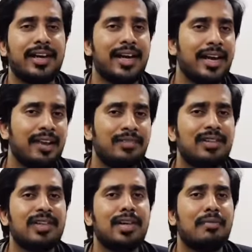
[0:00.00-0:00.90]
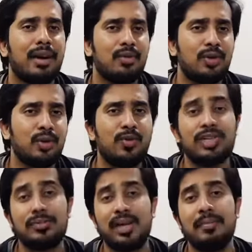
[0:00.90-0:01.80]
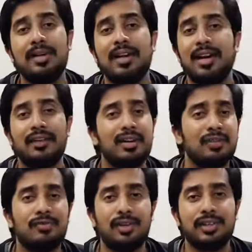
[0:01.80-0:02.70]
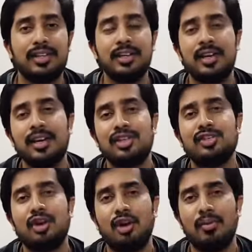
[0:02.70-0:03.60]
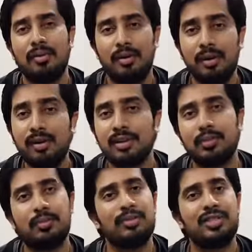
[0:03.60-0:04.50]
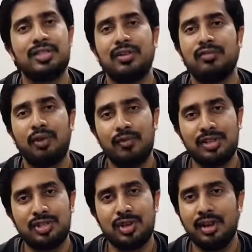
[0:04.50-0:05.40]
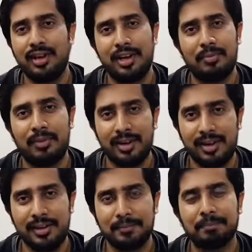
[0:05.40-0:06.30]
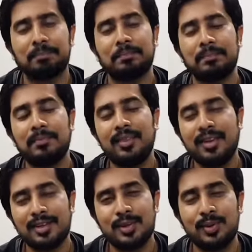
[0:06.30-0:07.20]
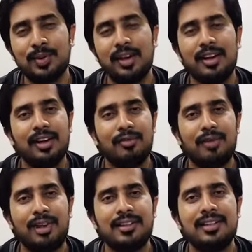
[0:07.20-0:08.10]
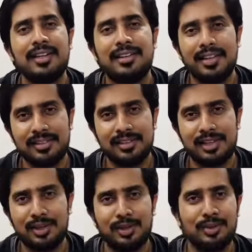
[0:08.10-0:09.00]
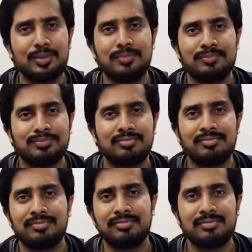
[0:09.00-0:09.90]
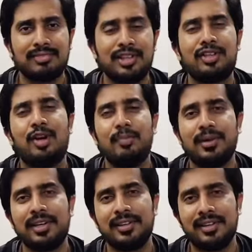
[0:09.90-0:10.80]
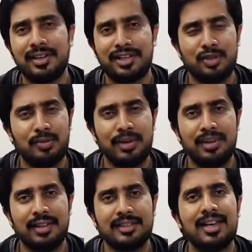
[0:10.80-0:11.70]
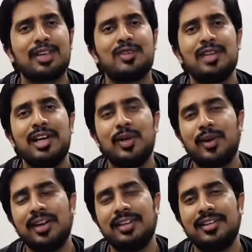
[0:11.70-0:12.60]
everything about you which may be relevant for the job or the position for which you are applying. So, what are the details that you incorporate in a resume? It's actually quite